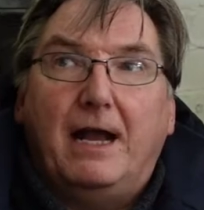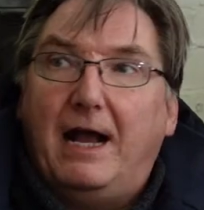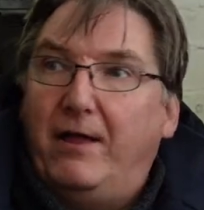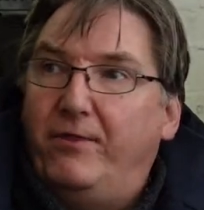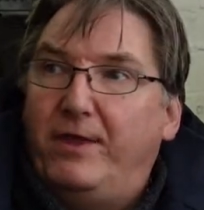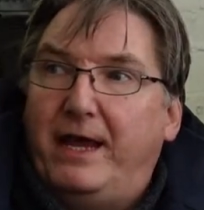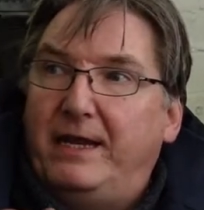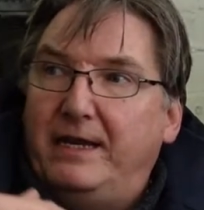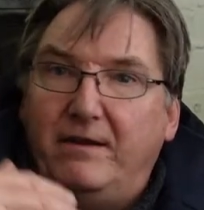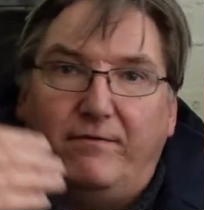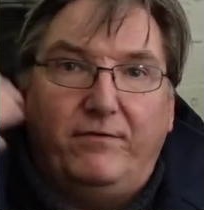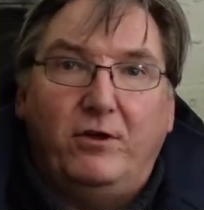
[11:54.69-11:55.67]
And then
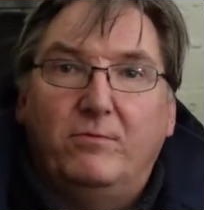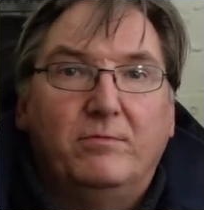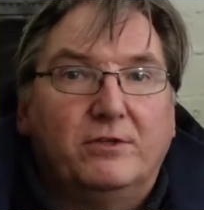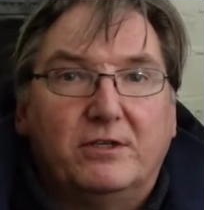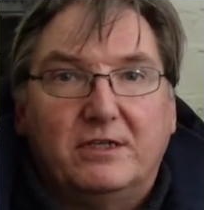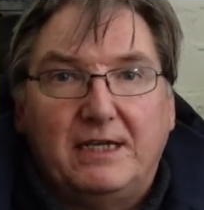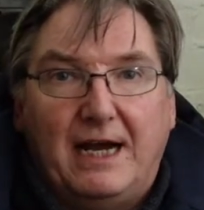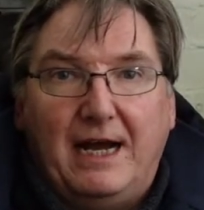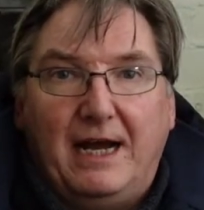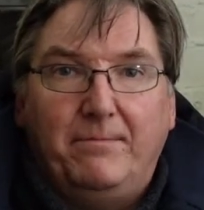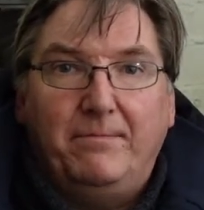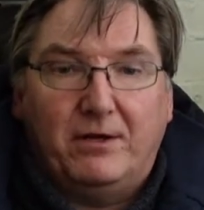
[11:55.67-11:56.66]
in a few months'
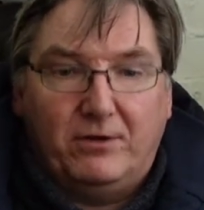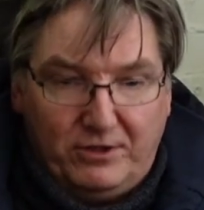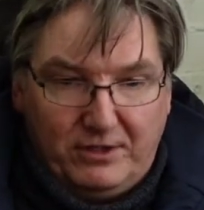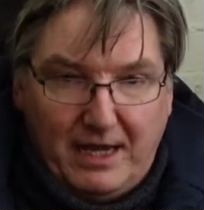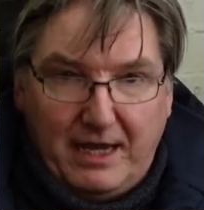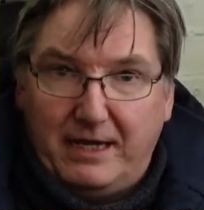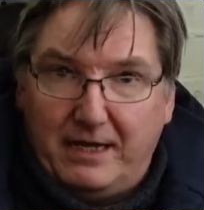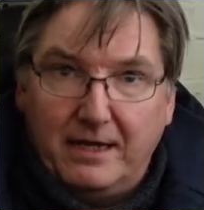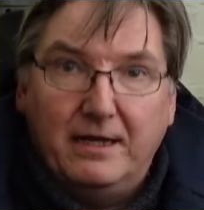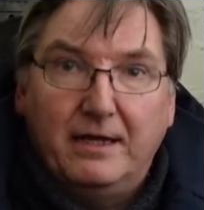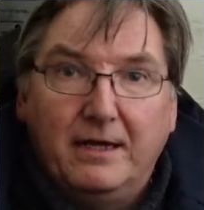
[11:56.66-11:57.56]
time, because they